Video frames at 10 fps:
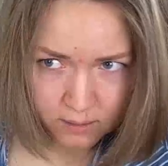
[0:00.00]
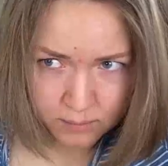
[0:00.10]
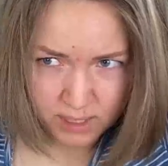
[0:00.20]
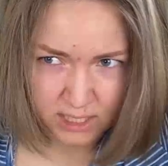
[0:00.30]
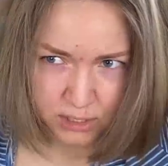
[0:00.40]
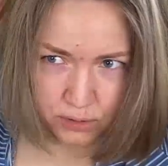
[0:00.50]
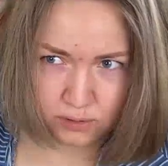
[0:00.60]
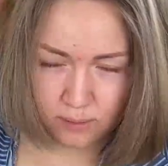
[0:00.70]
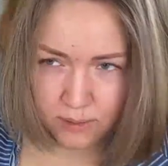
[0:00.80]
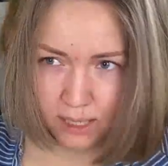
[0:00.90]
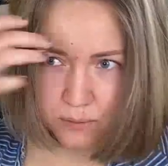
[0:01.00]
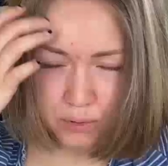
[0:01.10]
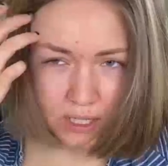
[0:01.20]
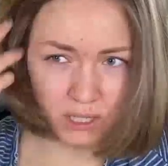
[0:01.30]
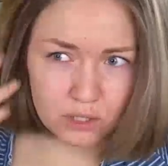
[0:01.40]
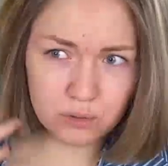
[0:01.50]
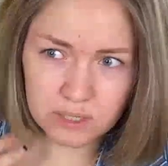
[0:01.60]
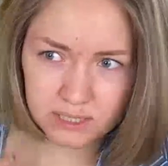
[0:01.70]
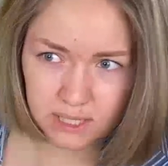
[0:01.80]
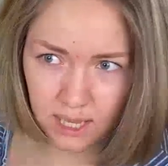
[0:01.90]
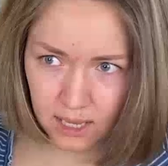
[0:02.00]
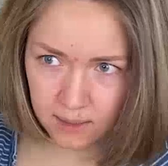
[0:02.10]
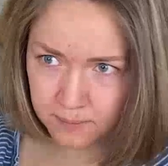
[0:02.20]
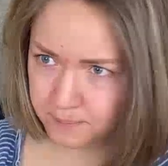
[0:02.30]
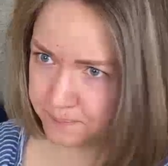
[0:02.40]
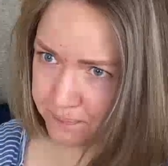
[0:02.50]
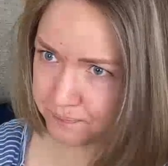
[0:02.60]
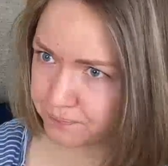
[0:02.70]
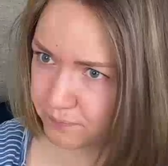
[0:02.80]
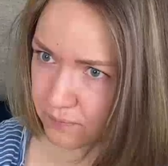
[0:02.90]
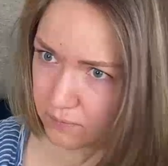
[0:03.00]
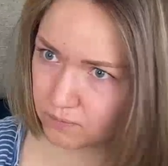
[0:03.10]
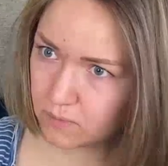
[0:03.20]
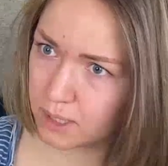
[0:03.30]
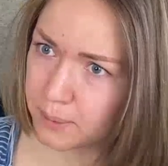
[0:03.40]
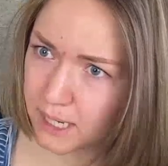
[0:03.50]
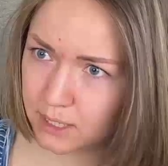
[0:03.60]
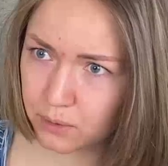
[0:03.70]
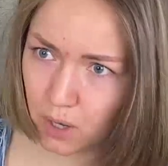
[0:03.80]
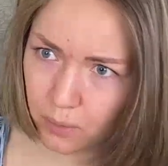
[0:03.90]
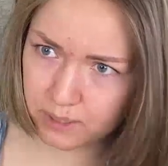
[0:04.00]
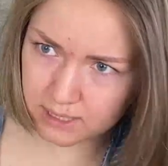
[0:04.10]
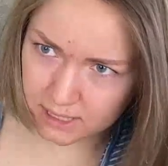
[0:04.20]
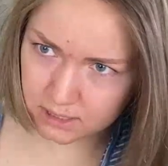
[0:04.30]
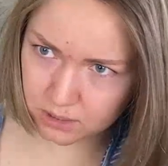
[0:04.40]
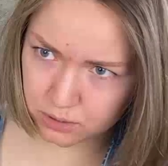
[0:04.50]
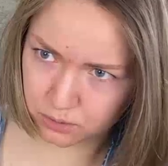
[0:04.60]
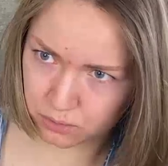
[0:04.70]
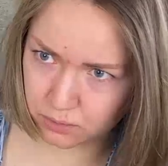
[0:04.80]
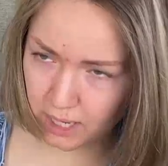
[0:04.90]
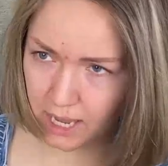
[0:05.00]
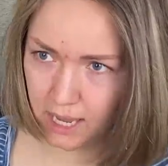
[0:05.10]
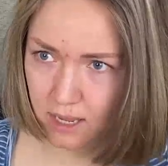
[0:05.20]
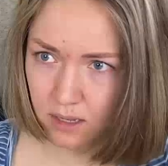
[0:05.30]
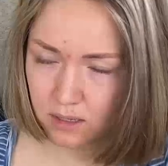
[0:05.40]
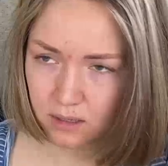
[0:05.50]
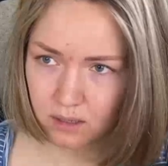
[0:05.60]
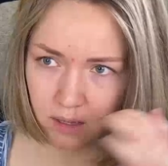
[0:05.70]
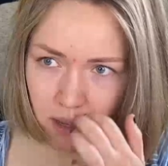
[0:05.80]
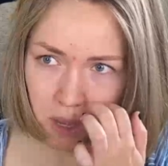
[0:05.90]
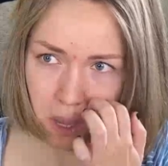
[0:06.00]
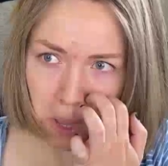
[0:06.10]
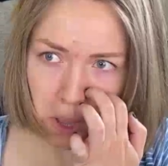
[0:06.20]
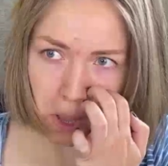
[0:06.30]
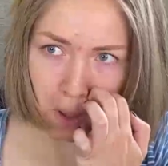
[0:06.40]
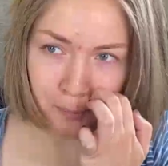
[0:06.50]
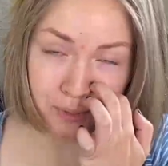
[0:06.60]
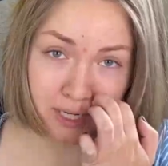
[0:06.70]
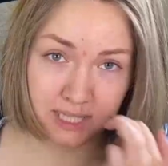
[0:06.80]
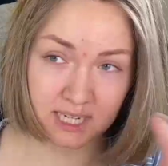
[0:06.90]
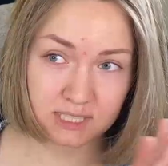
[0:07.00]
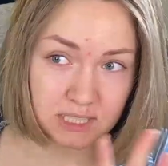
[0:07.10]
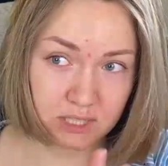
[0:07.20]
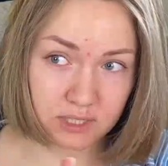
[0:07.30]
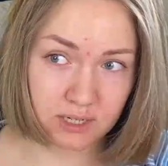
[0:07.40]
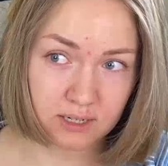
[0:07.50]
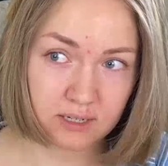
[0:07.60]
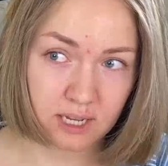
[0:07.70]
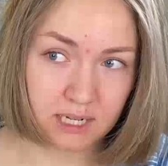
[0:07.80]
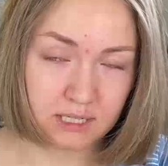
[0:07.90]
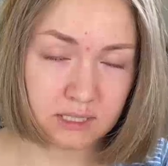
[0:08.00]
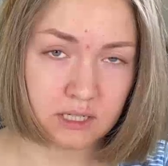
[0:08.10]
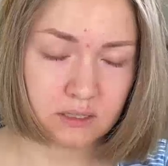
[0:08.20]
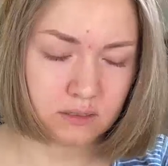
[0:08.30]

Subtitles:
because you sometimes will get the creasing. But I don't always like to do I'm just gonna let it sit there and